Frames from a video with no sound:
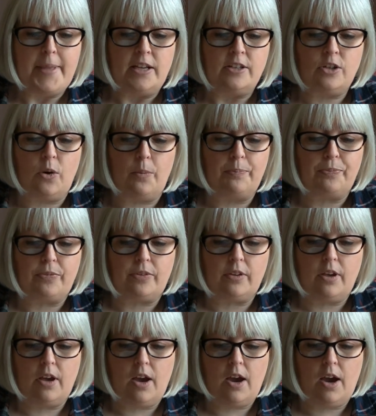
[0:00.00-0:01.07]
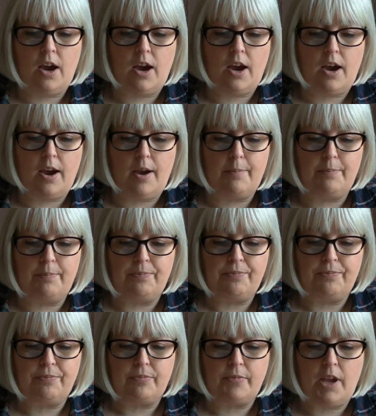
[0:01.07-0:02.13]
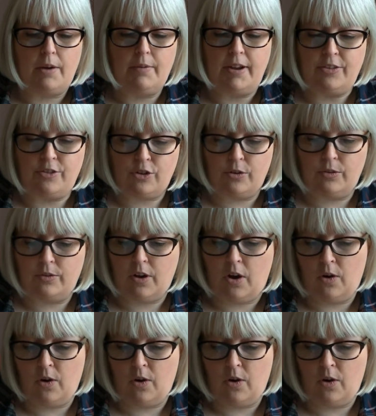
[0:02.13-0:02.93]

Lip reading: So I read through